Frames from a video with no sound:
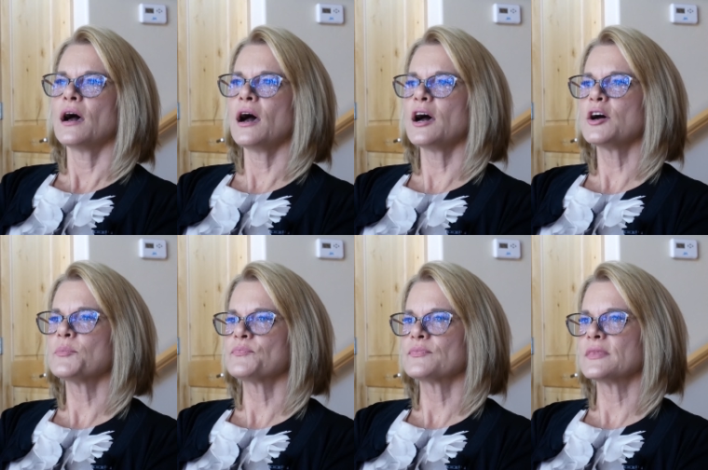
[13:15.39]

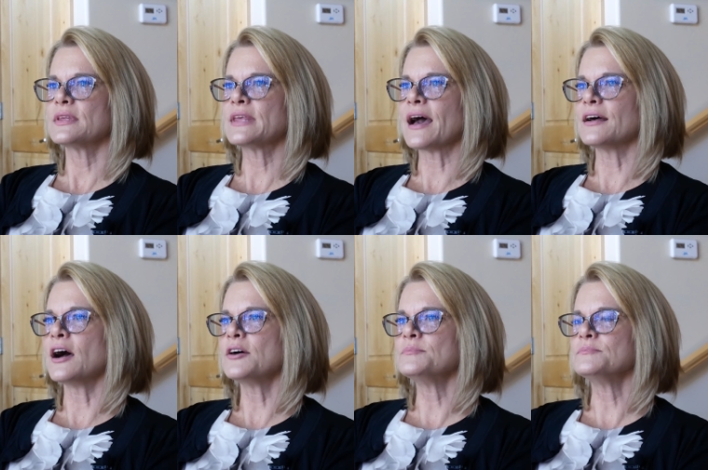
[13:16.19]
Um, yeah,
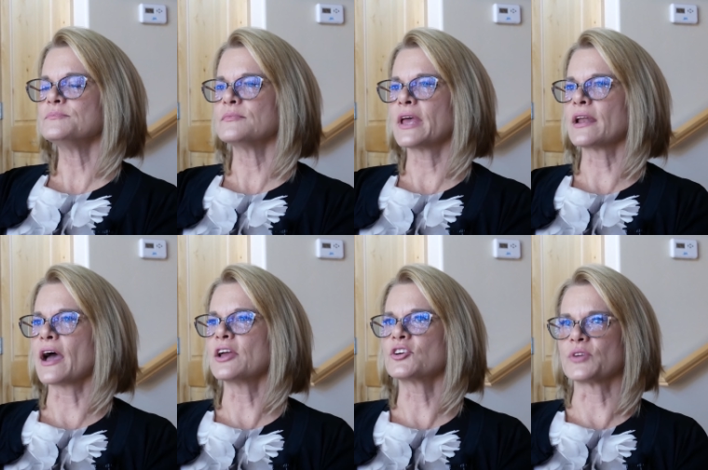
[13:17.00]
um, and
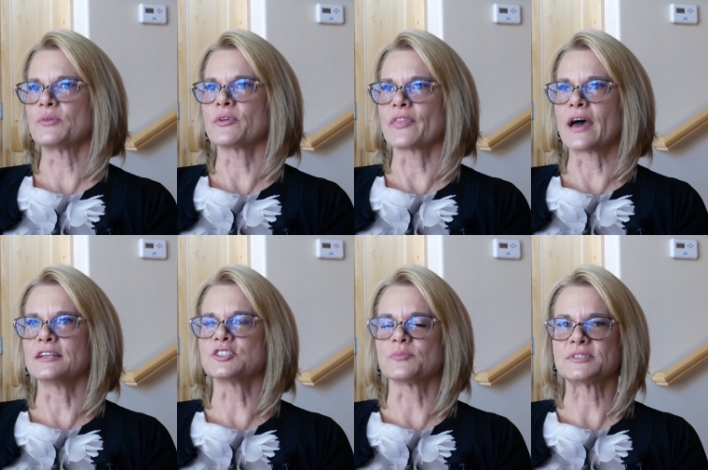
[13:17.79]
I agree with that
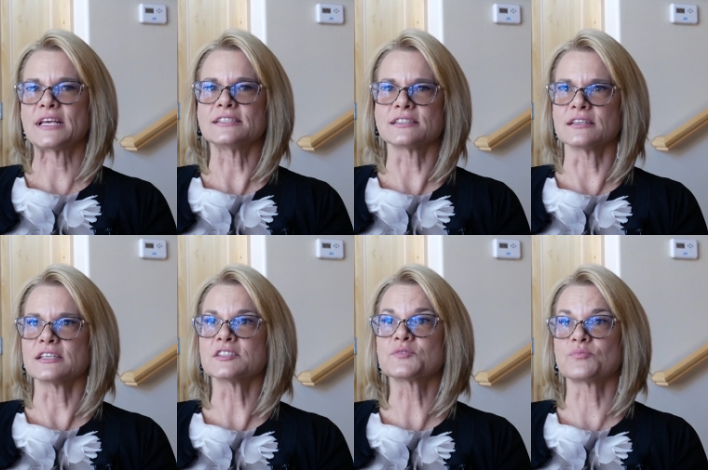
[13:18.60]
interpretation.
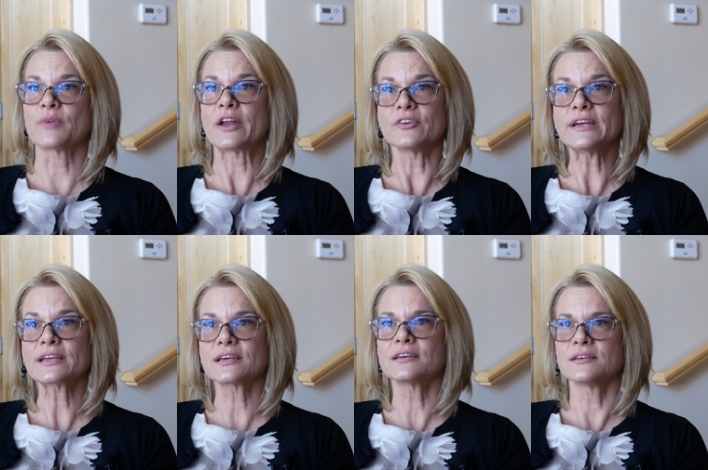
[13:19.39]
His
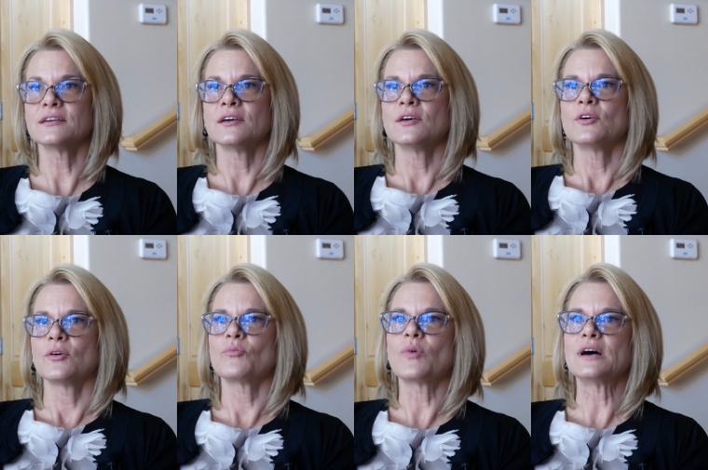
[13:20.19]
rhetoric
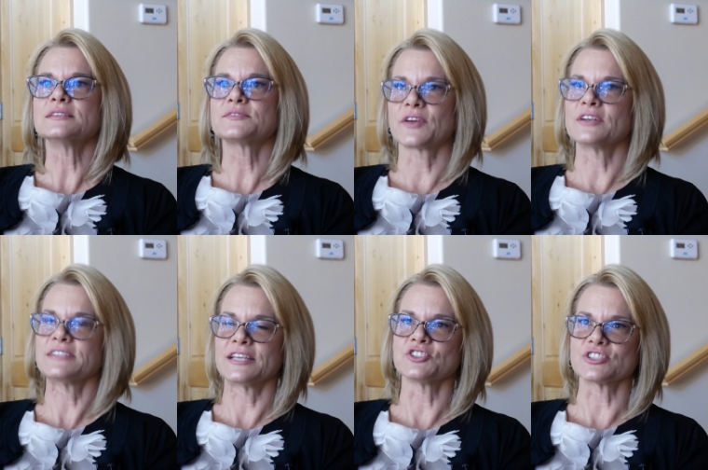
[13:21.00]
was very
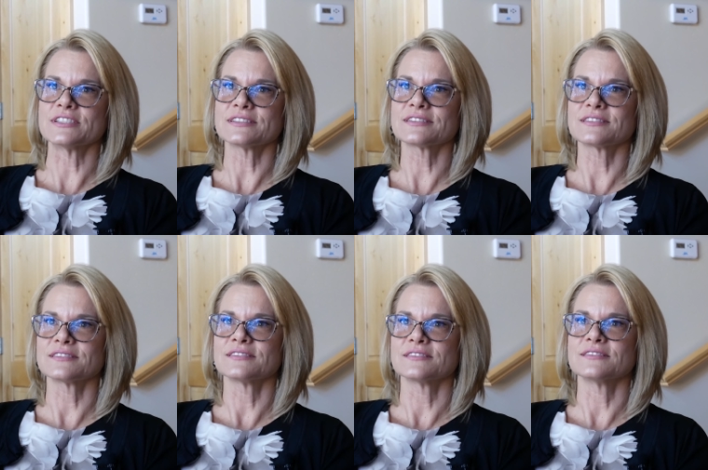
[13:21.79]

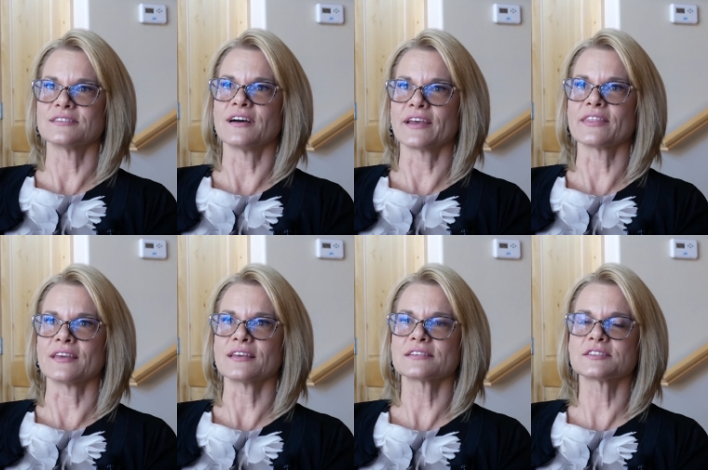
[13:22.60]
dangerous, I
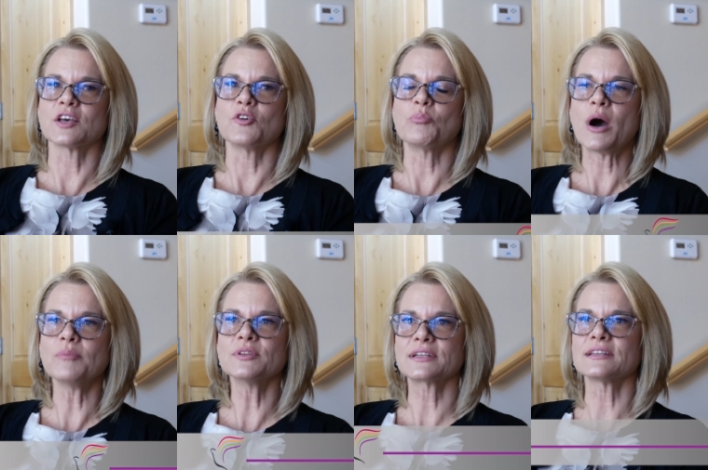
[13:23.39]
think. So
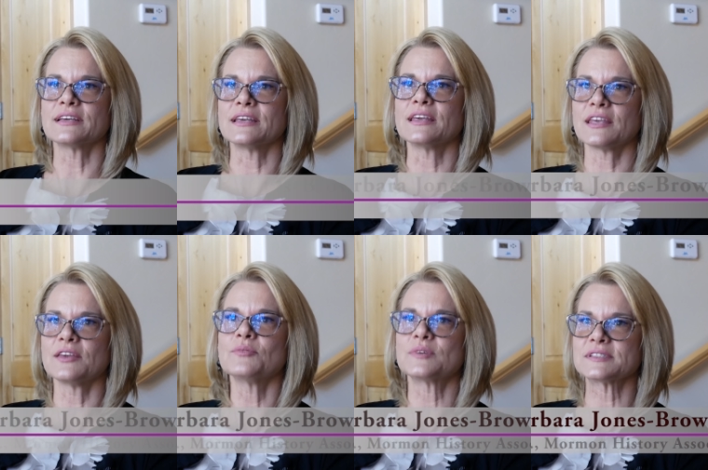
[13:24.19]
publicly,
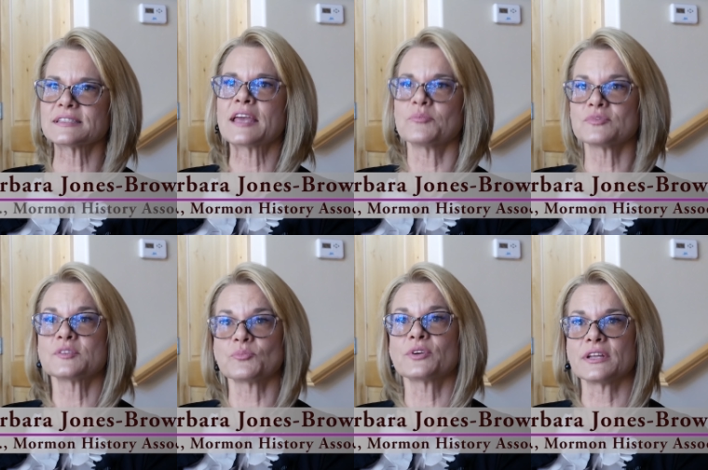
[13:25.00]
he was saying
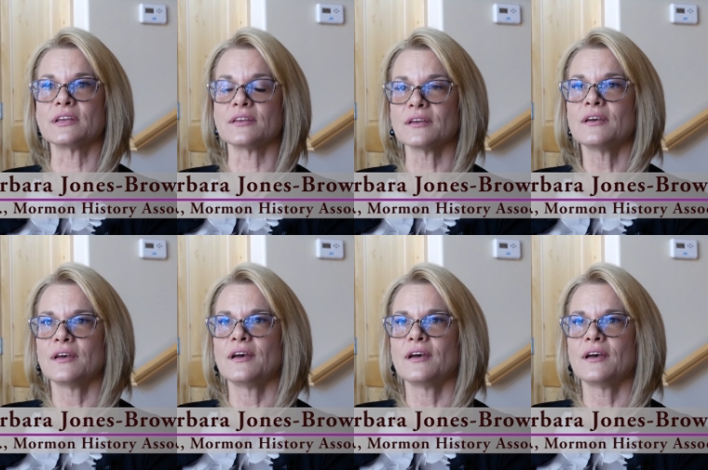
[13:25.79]
some pretty